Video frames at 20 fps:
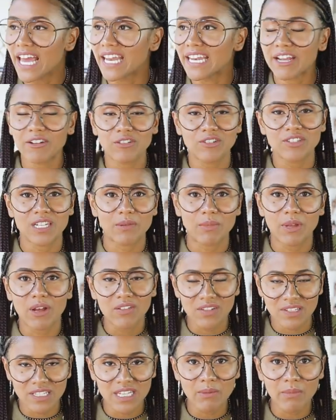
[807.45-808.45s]
and now you're sending me
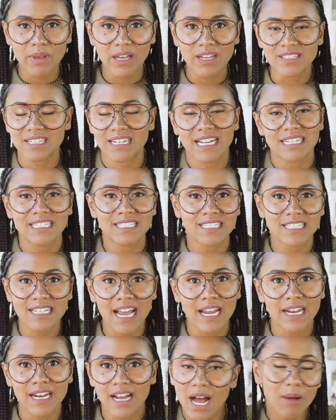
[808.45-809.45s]
all these emails that I didn't
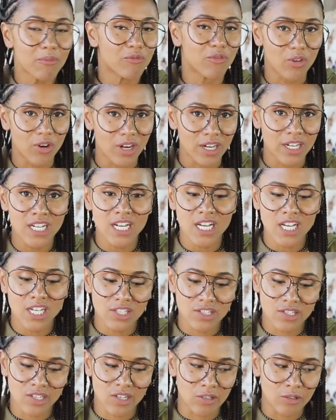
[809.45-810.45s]
sign up for?
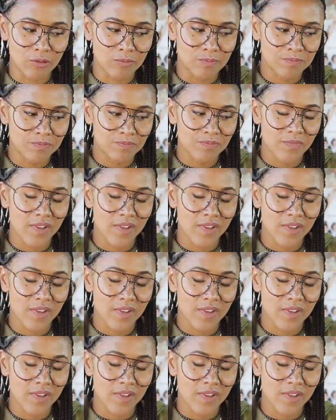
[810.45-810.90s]
So